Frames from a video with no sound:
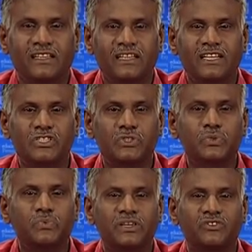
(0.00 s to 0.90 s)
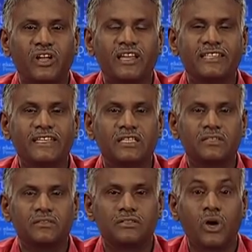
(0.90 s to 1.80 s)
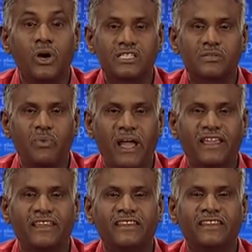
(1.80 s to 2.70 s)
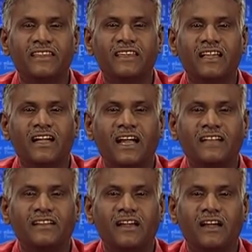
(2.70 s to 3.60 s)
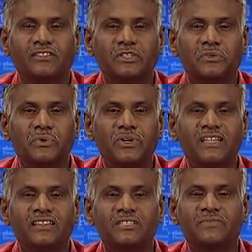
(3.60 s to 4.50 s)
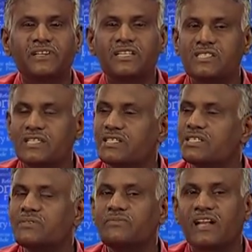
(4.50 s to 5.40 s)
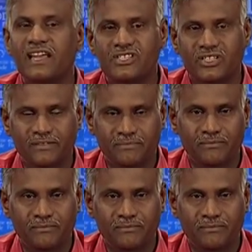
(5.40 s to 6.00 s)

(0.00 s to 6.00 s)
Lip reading: Let us do one writing task by undergoing different stages of writing.